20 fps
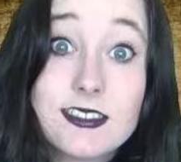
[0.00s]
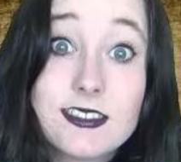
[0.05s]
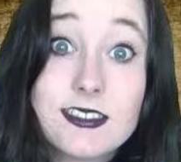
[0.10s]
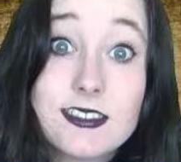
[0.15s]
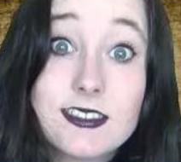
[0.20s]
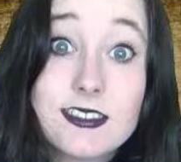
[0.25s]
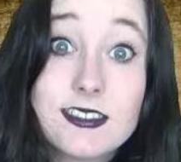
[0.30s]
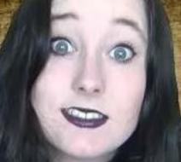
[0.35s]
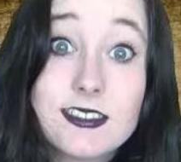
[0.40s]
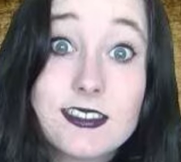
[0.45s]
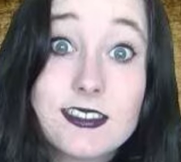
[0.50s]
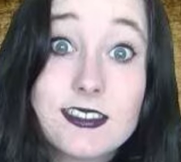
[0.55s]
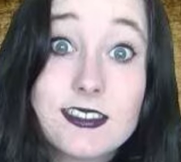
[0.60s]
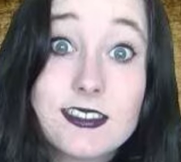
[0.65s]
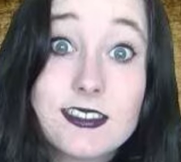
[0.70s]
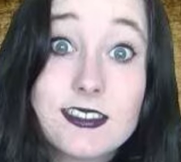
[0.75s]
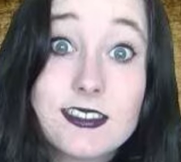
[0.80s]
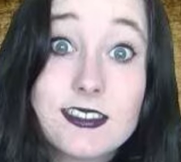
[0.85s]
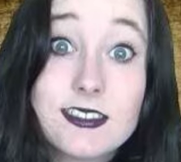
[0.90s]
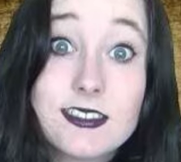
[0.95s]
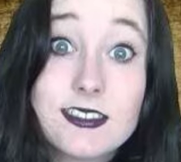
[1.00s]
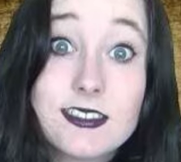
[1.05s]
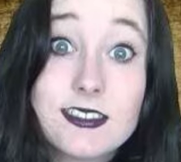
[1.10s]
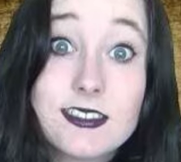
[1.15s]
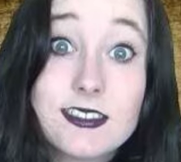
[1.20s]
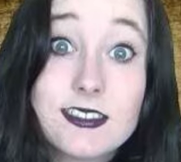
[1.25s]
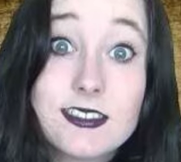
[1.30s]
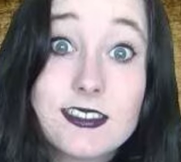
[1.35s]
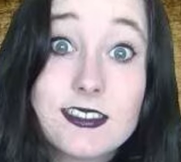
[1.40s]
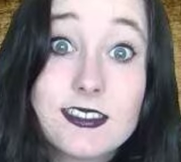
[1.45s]

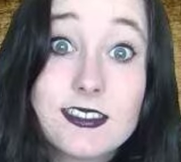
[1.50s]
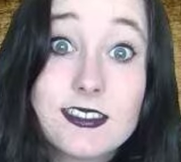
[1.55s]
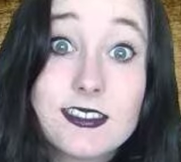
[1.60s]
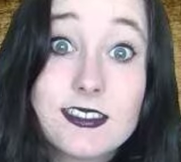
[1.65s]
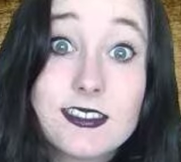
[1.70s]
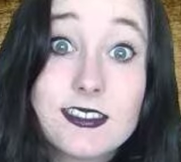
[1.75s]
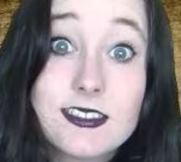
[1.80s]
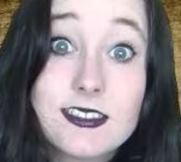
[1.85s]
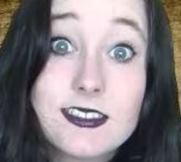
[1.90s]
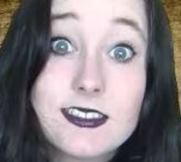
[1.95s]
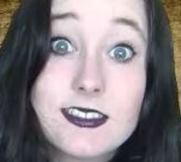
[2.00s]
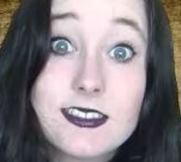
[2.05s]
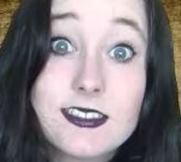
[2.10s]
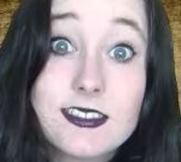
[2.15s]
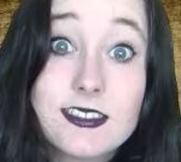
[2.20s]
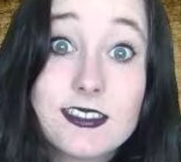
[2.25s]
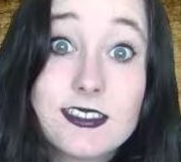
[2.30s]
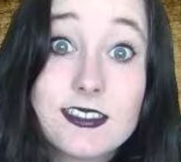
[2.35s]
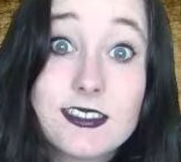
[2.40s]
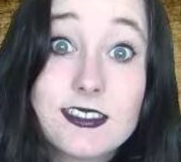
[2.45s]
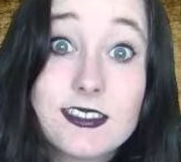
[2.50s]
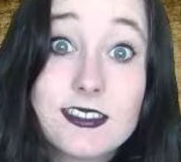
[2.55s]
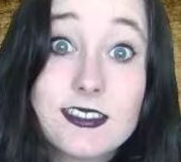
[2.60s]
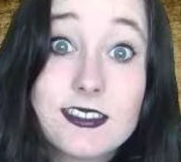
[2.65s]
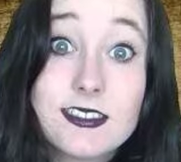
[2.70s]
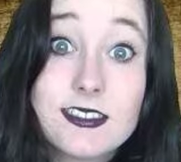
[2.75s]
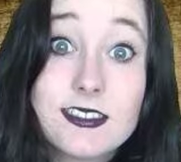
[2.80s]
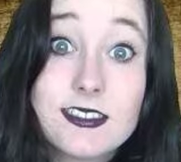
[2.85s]
(no lip movement)